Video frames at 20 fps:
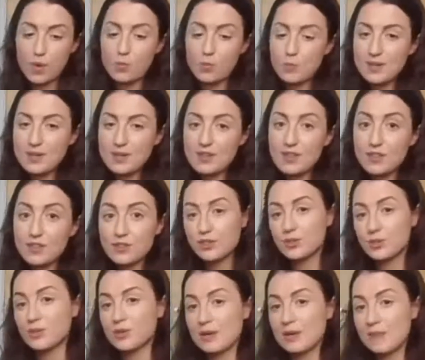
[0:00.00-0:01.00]
Open the
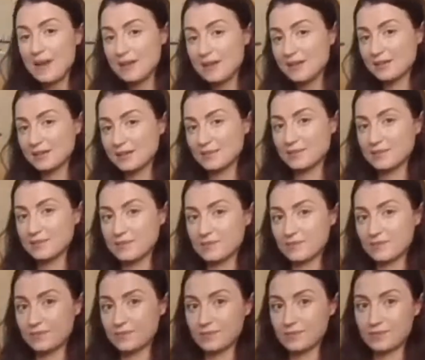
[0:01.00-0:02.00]
story bag,
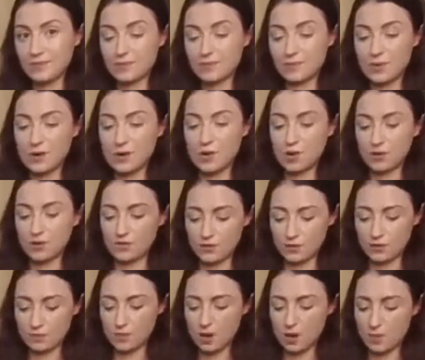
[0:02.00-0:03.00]
where all of
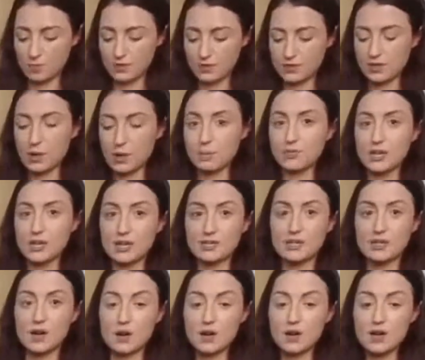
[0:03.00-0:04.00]
your props and
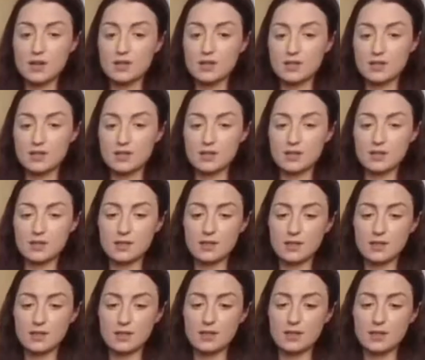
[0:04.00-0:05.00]
objects are,
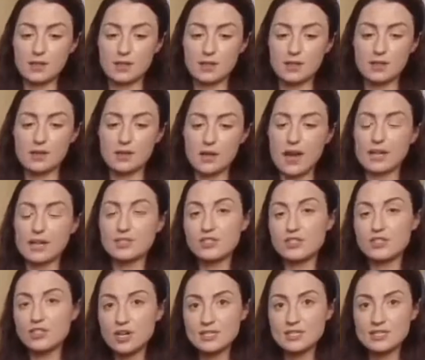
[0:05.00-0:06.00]
and
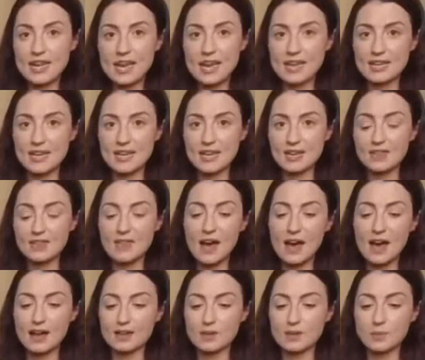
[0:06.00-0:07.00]
start taking
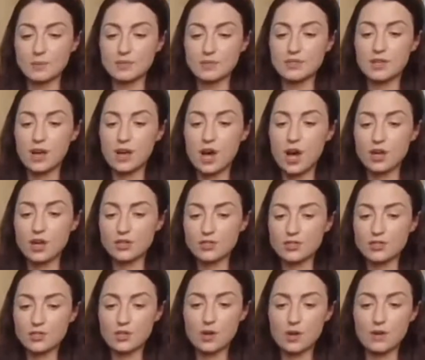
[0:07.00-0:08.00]
the items
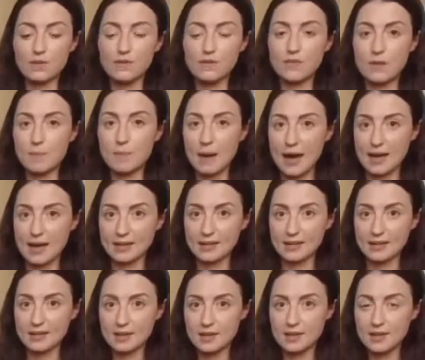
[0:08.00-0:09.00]
out of the bag,
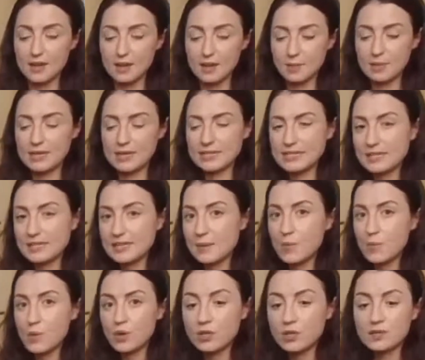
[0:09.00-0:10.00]
placing
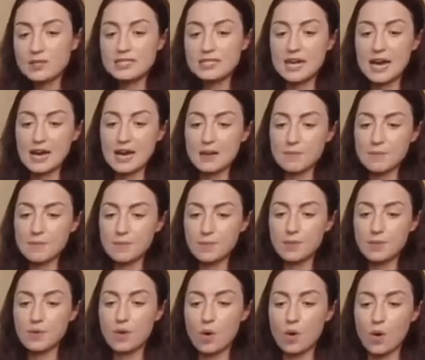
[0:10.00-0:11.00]
one at a time
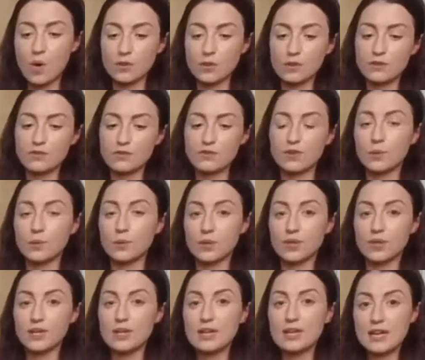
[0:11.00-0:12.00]
on the
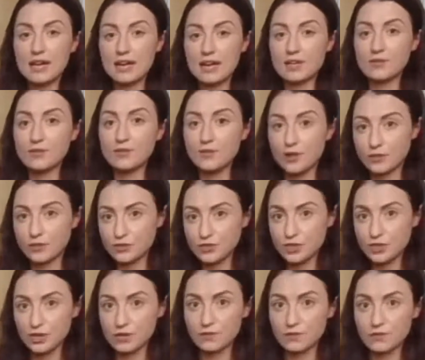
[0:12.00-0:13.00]
floor in
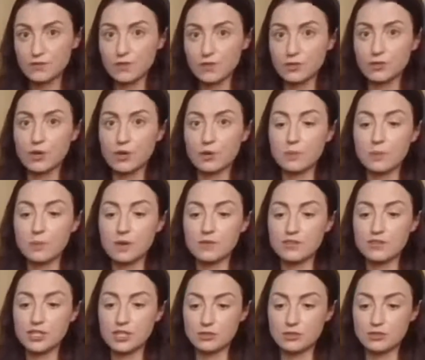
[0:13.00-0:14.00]
front of the group
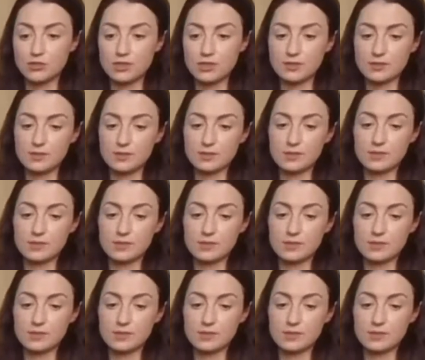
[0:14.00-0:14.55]
of children.